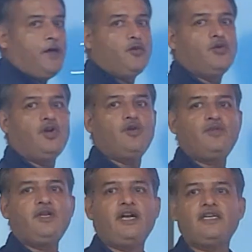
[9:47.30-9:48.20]
unit
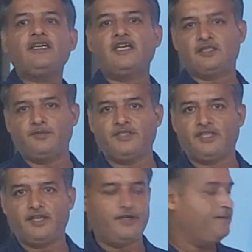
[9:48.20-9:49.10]
of the data
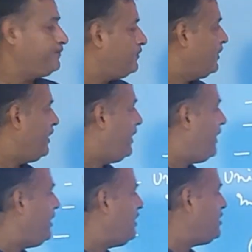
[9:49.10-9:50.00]
transmission rate.
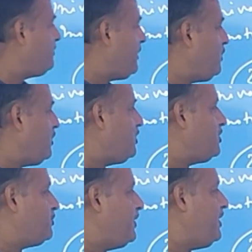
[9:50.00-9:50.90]
In this
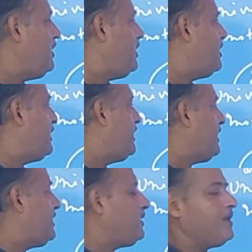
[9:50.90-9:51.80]
particular speed, the
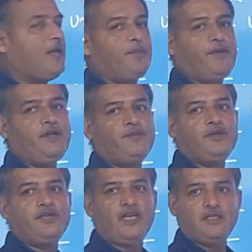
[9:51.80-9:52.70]
data can be
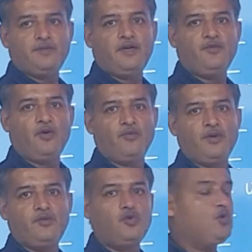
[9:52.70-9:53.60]
transmitted from
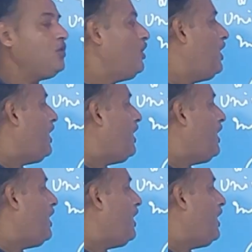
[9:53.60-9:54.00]
one to,